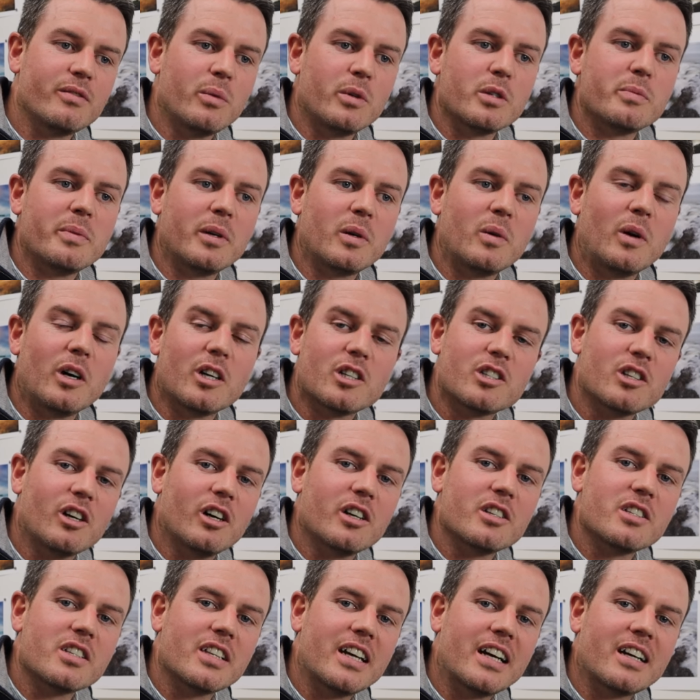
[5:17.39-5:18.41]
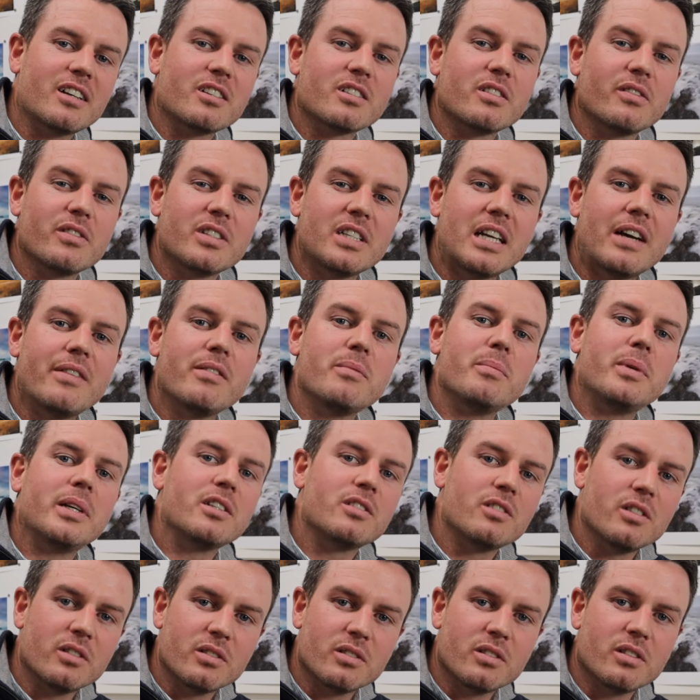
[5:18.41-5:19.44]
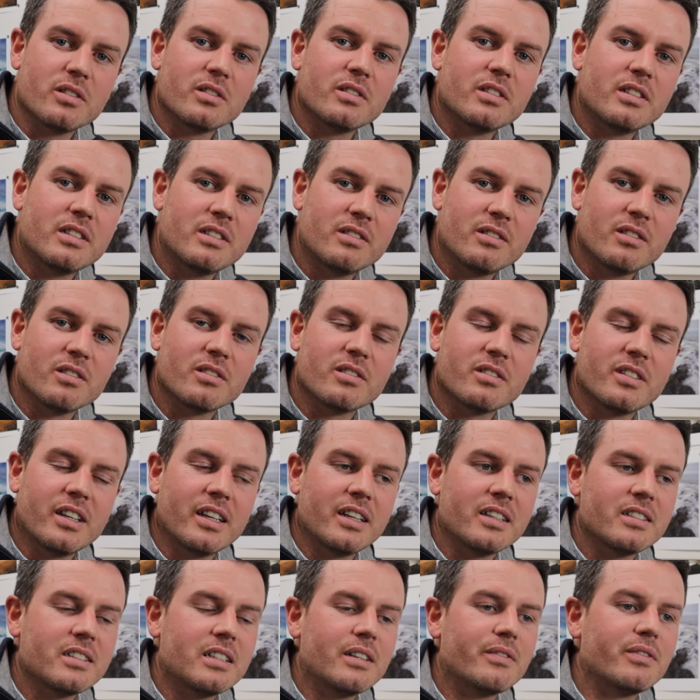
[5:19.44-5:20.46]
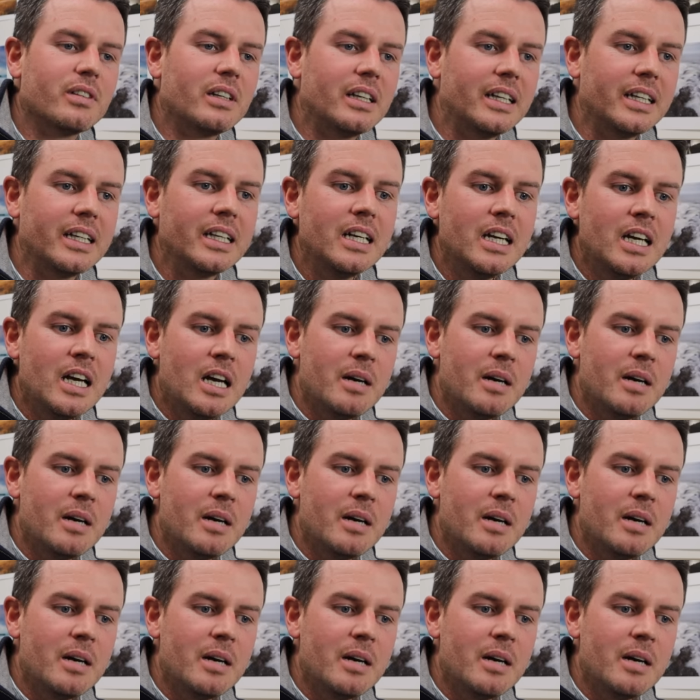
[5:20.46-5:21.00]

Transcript: I've always been quite shy to that because obviously everybody does this, does things differently.